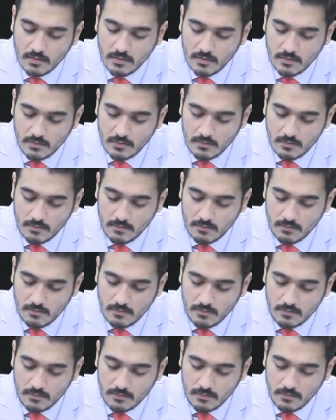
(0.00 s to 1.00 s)

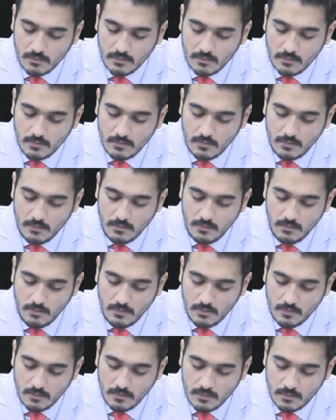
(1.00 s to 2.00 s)

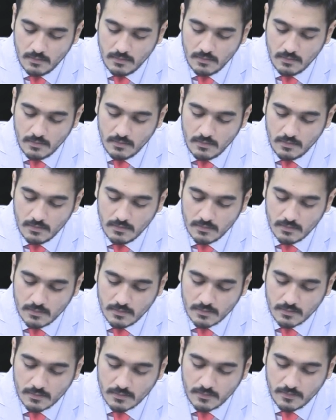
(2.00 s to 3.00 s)

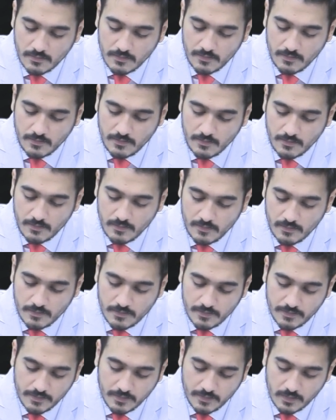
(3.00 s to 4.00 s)

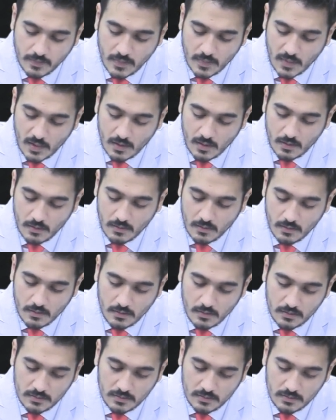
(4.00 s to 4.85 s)
(no one is talking)